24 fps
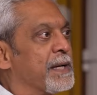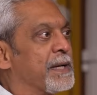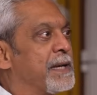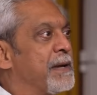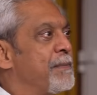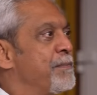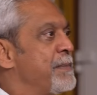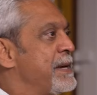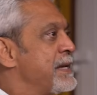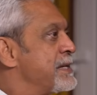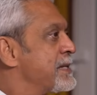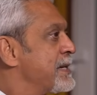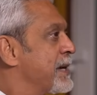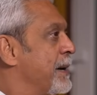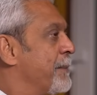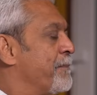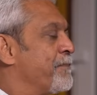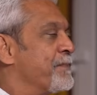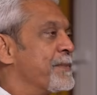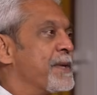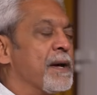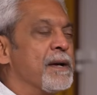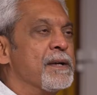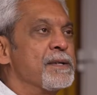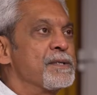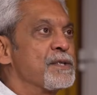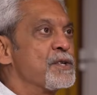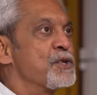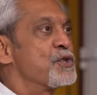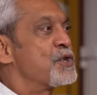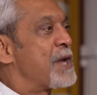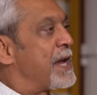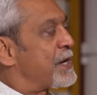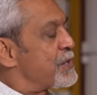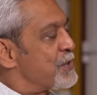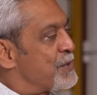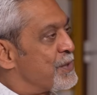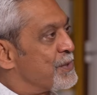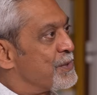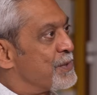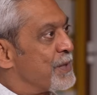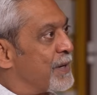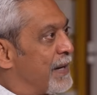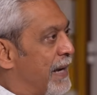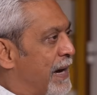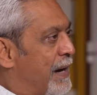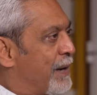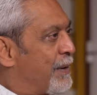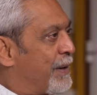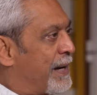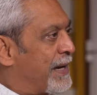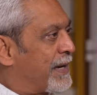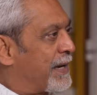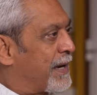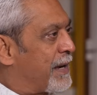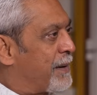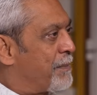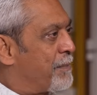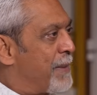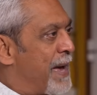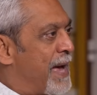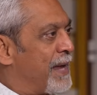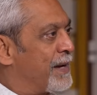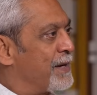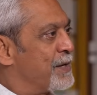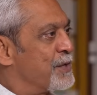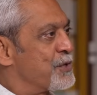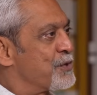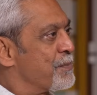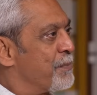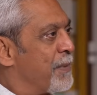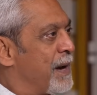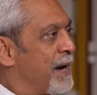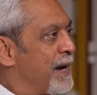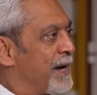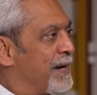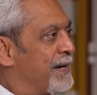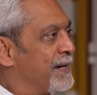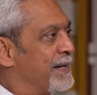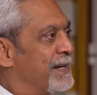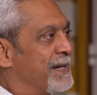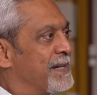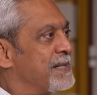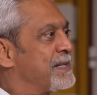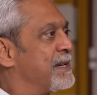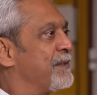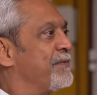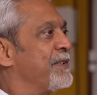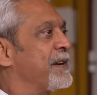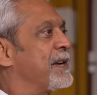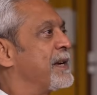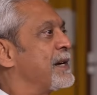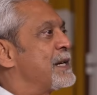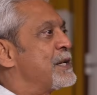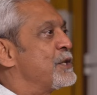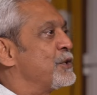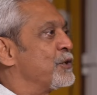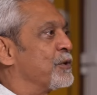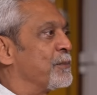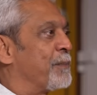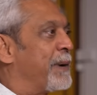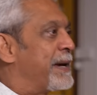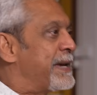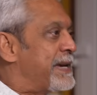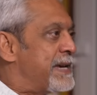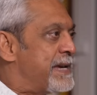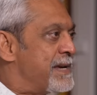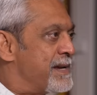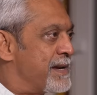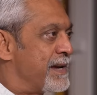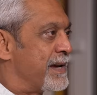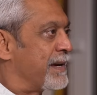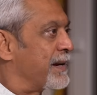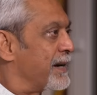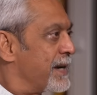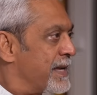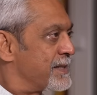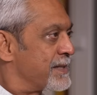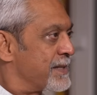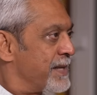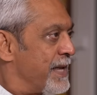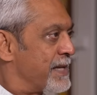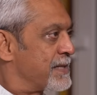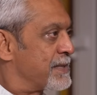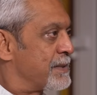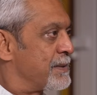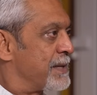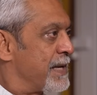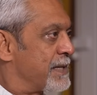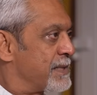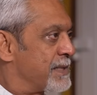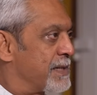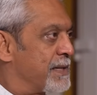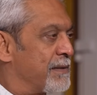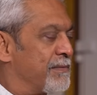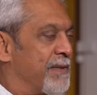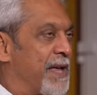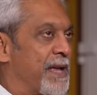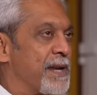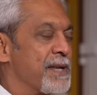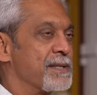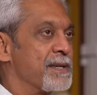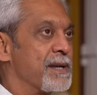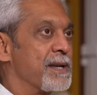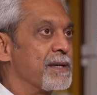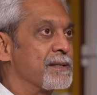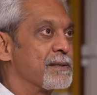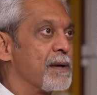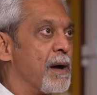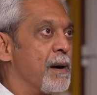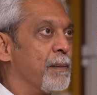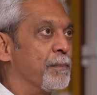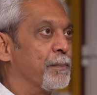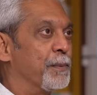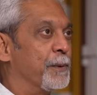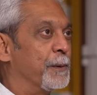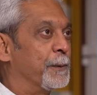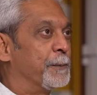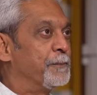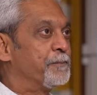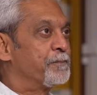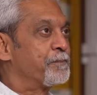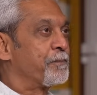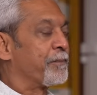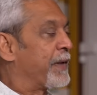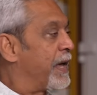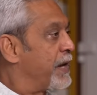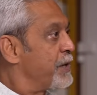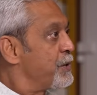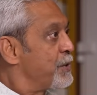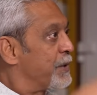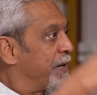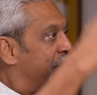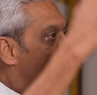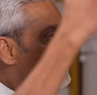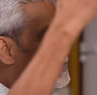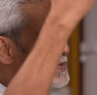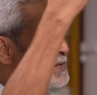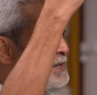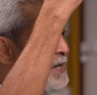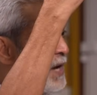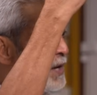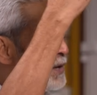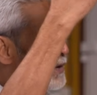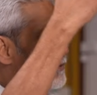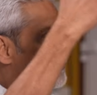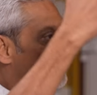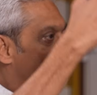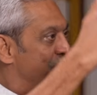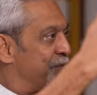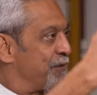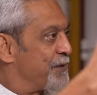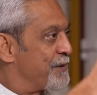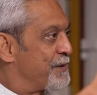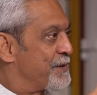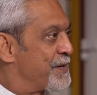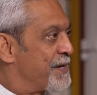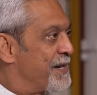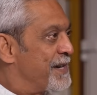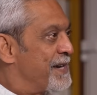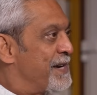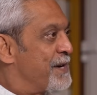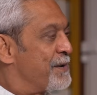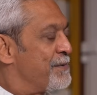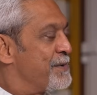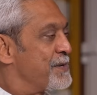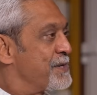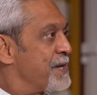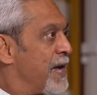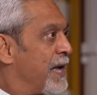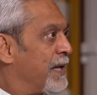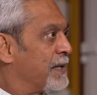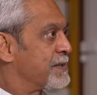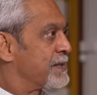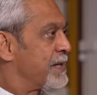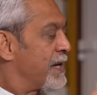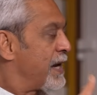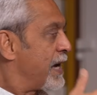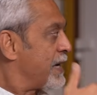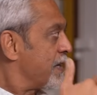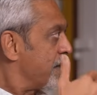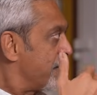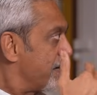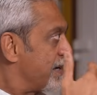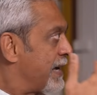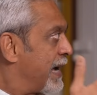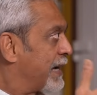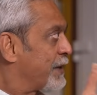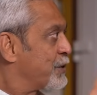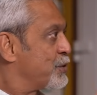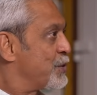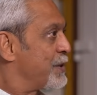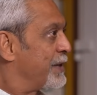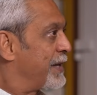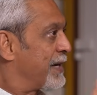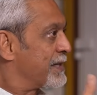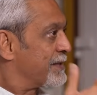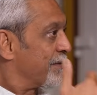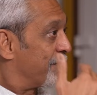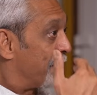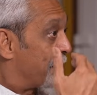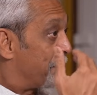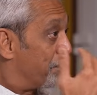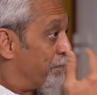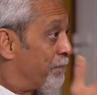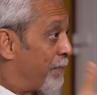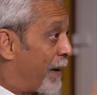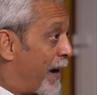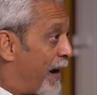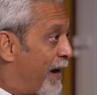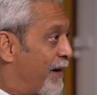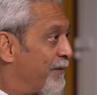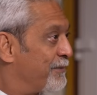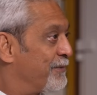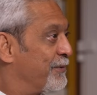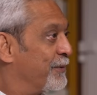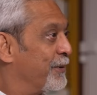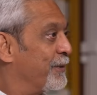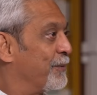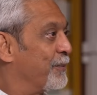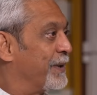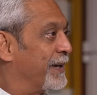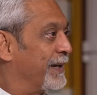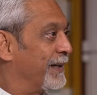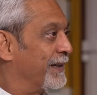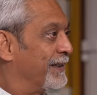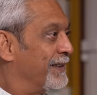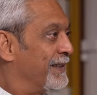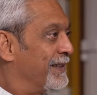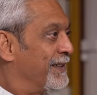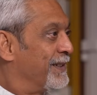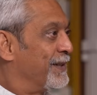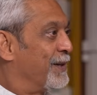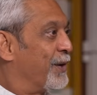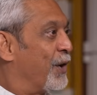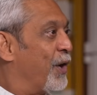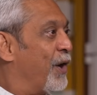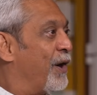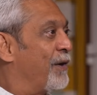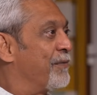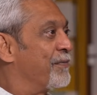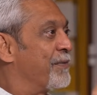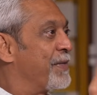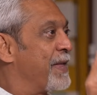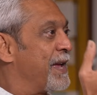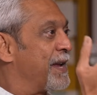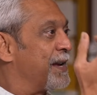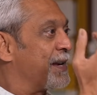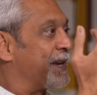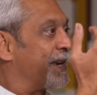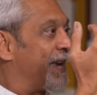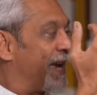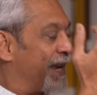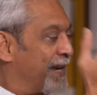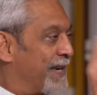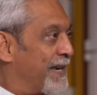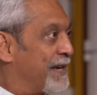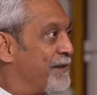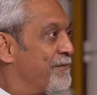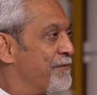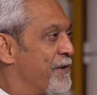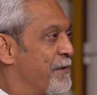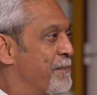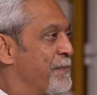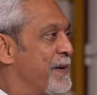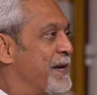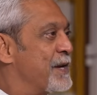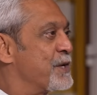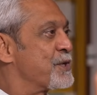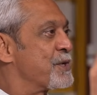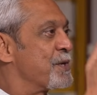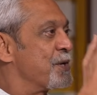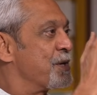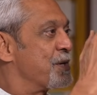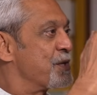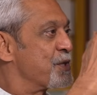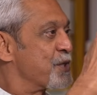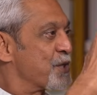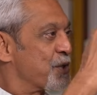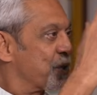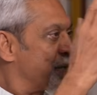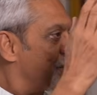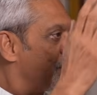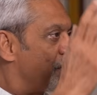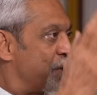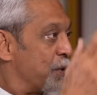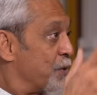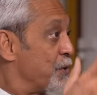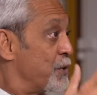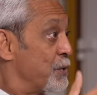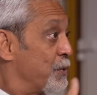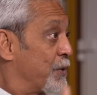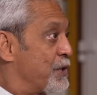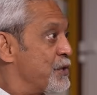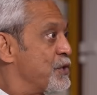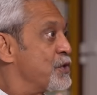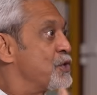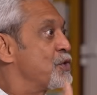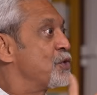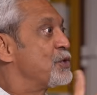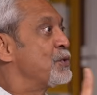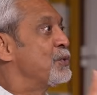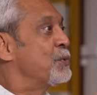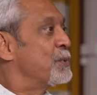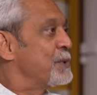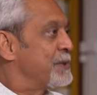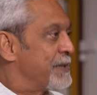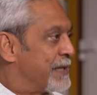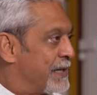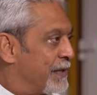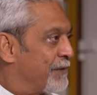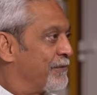give me some suggestions on how I can manage my difficulties with my eating. Let's get that as an example, and you get a ton of different results. And I think actually that's a very powerful way of then getting information. You can choose the